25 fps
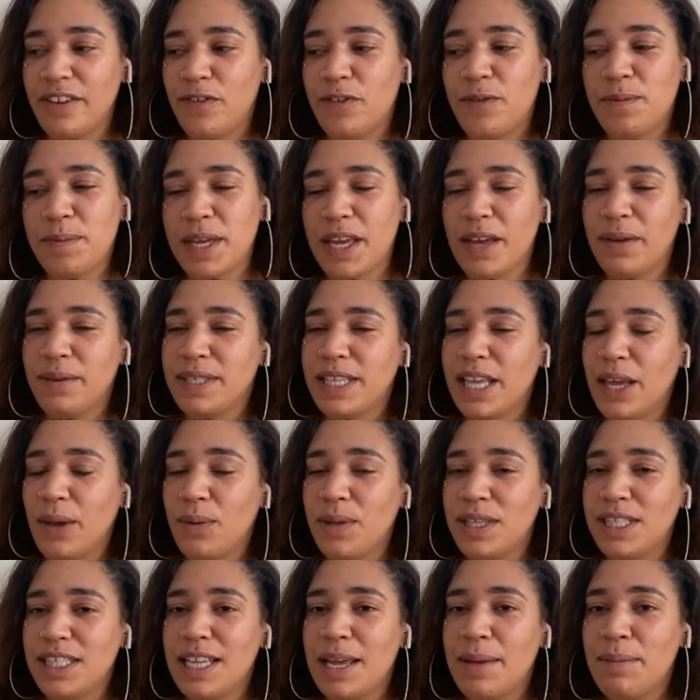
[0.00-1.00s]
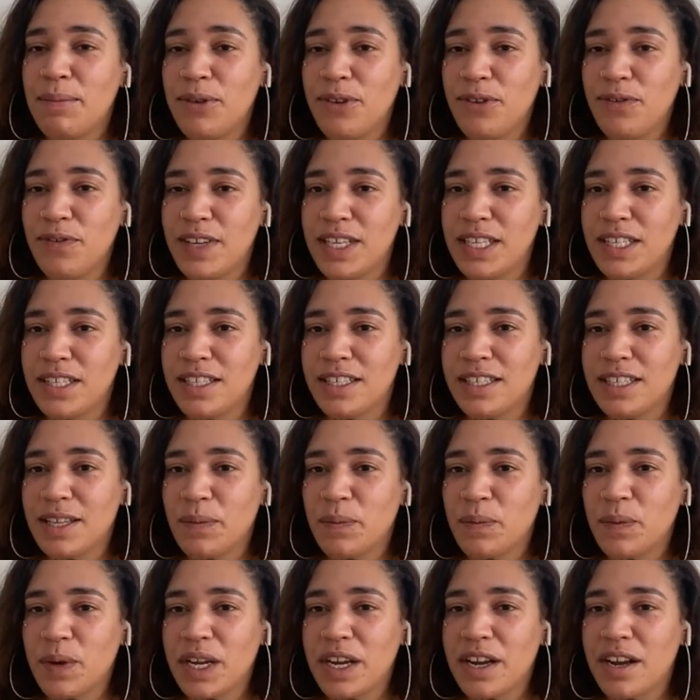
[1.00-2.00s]
for me i was like once i move into
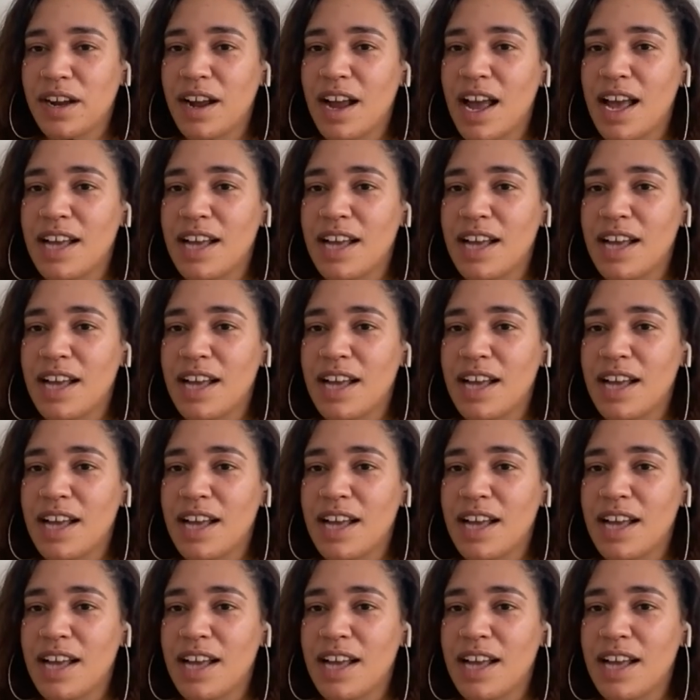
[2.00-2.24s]
somewhere